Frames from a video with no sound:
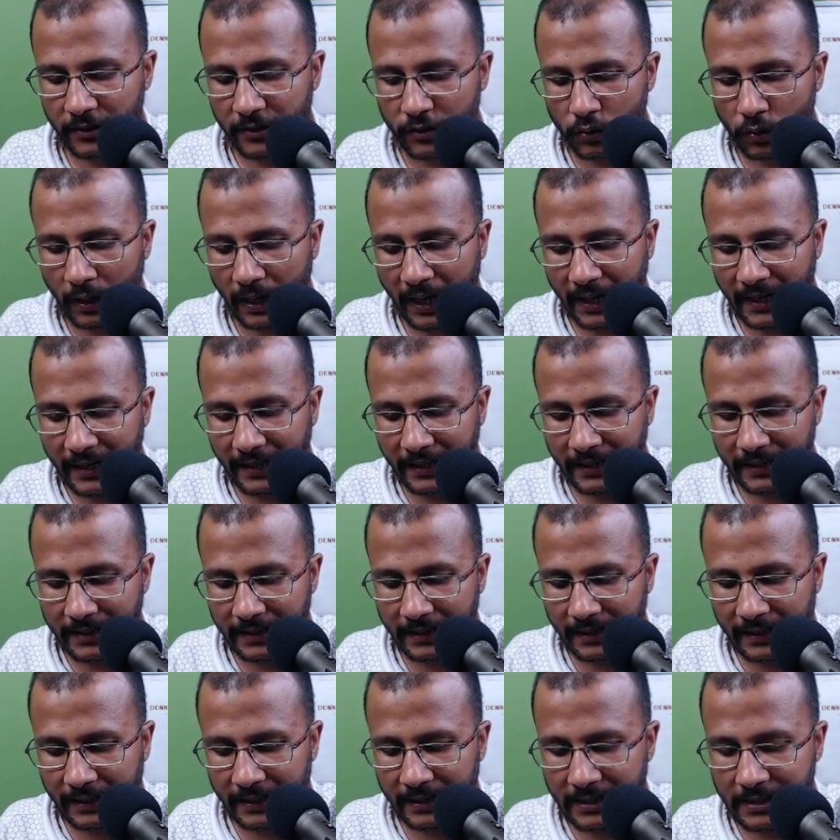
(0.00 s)
So I
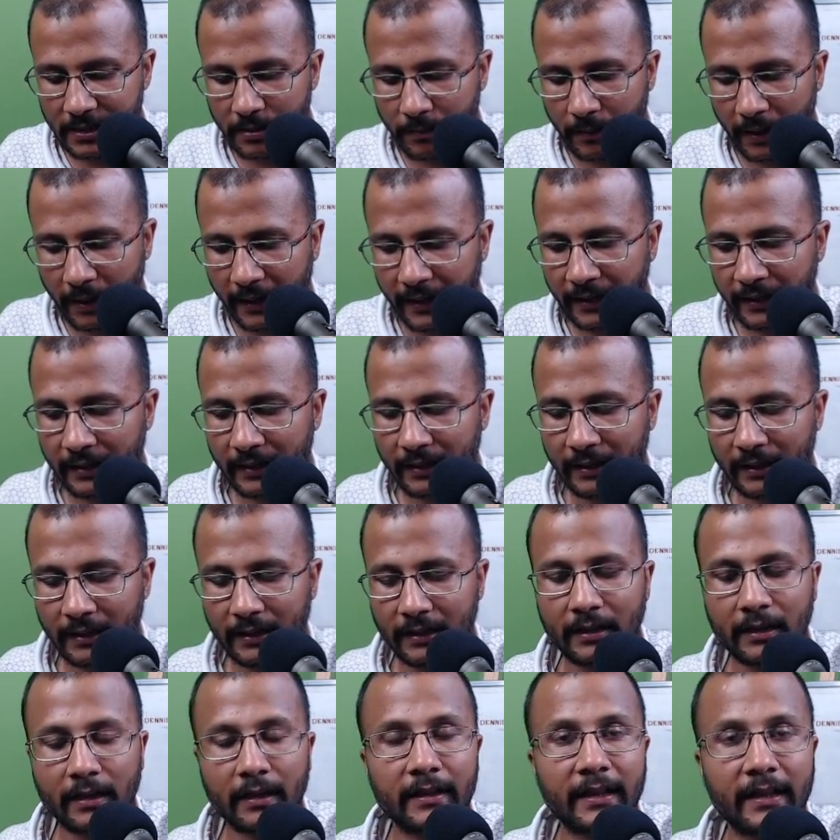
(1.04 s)
indicates my
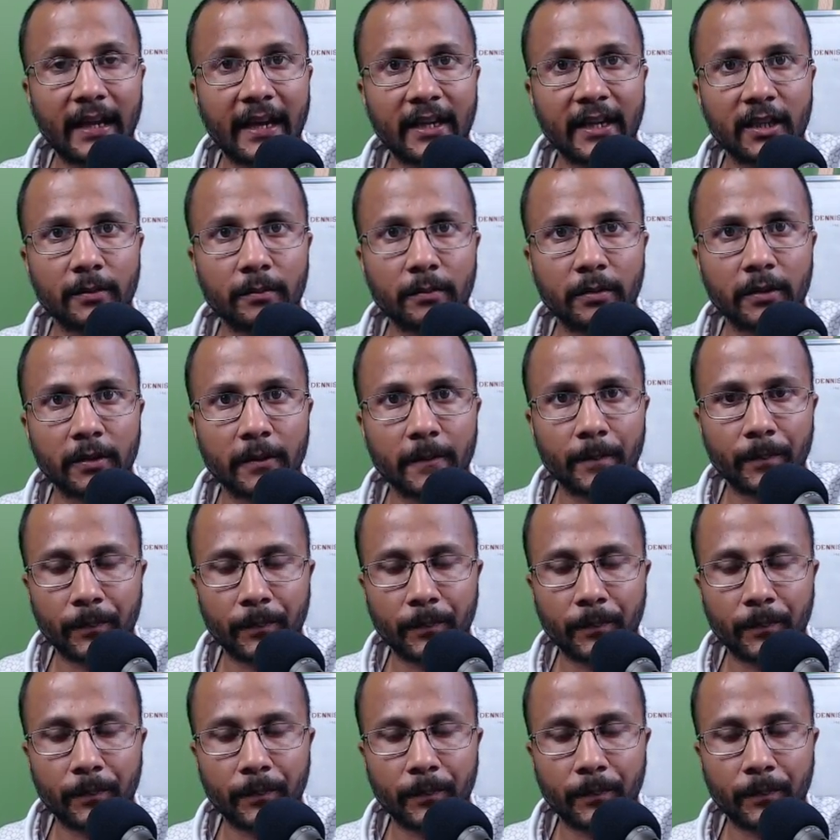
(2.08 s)
line number.